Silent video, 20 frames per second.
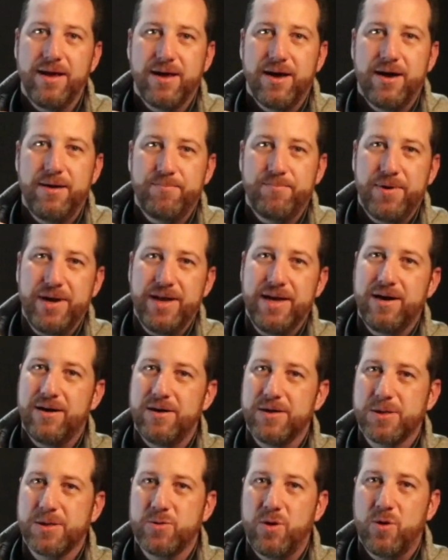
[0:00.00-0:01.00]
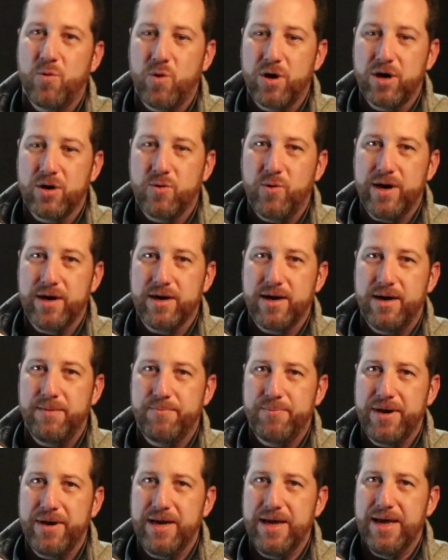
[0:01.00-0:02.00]
Company, also a workwear
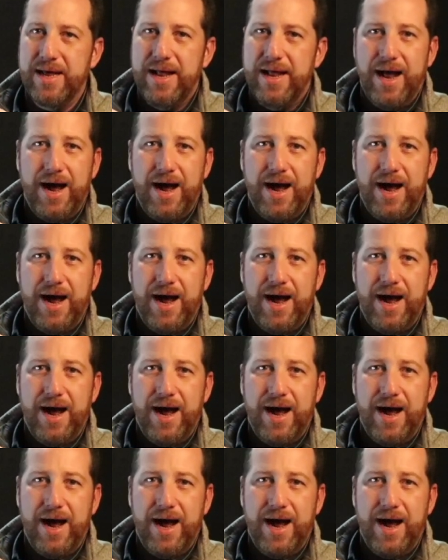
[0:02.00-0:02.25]
company.